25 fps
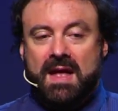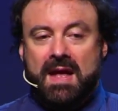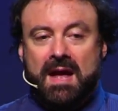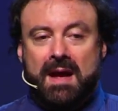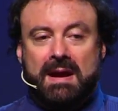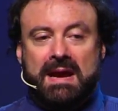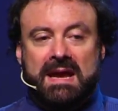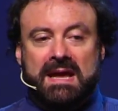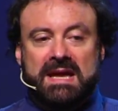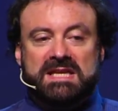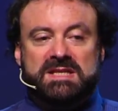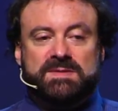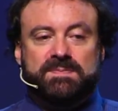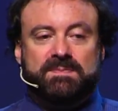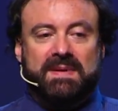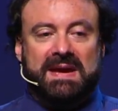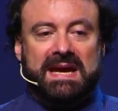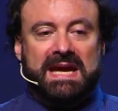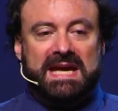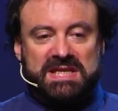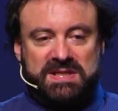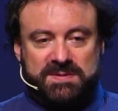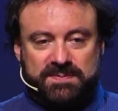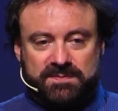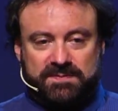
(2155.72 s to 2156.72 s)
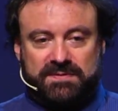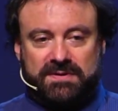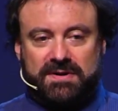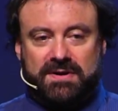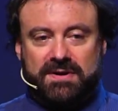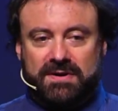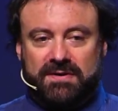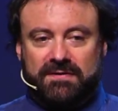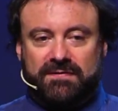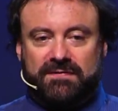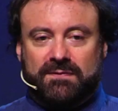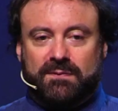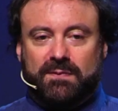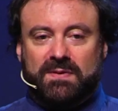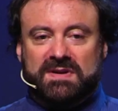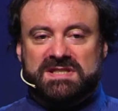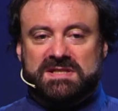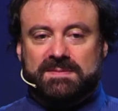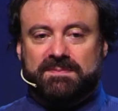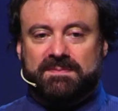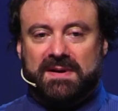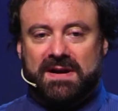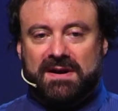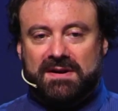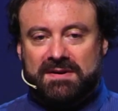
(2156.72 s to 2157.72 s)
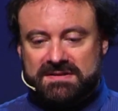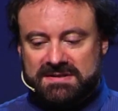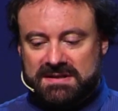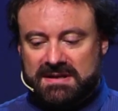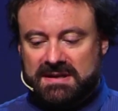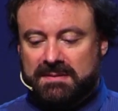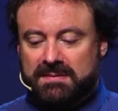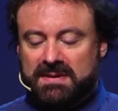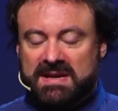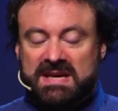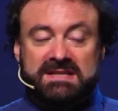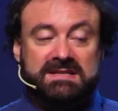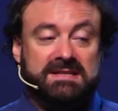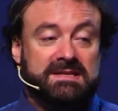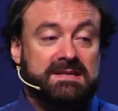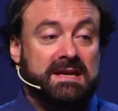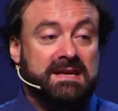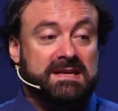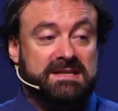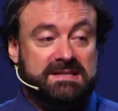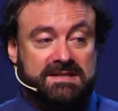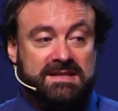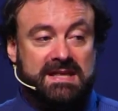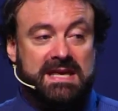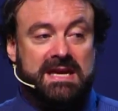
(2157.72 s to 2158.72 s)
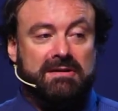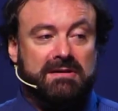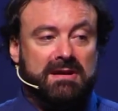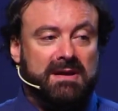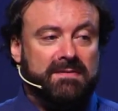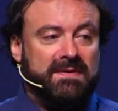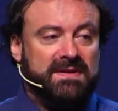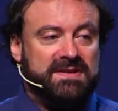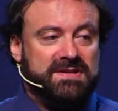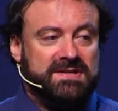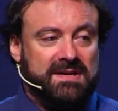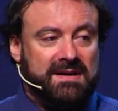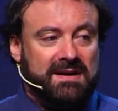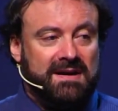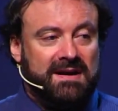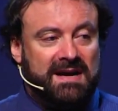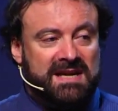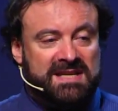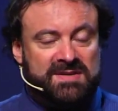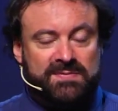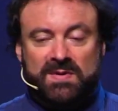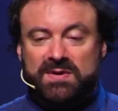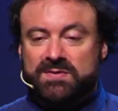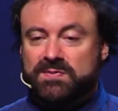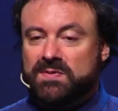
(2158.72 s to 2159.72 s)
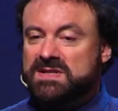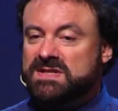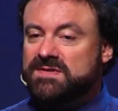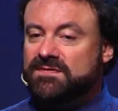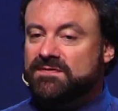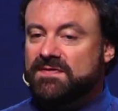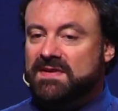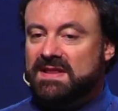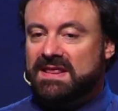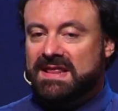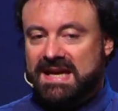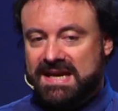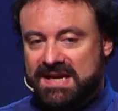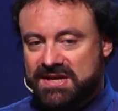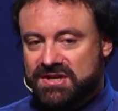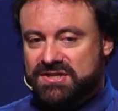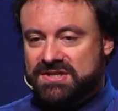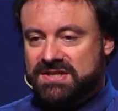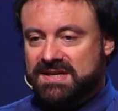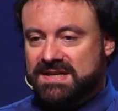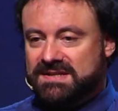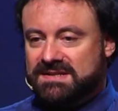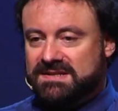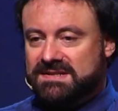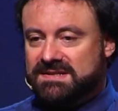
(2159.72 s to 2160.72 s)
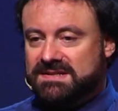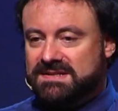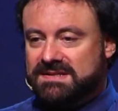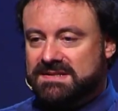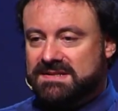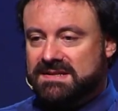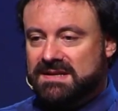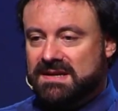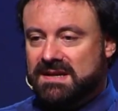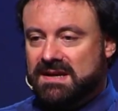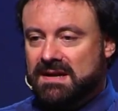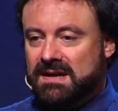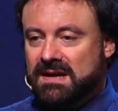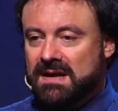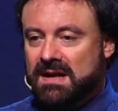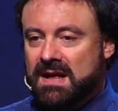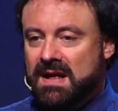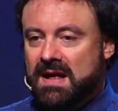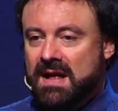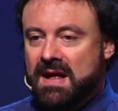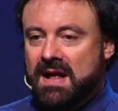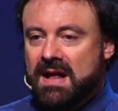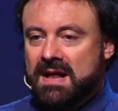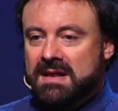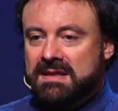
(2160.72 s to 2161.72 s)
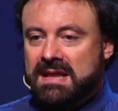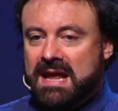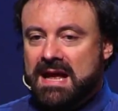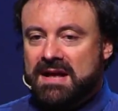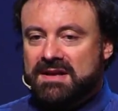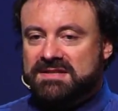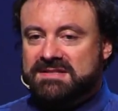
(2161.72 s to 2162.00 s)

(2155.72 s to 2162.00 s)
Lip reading: His biggest proof was supposedly his theory of the tides, which was fallacious. Now,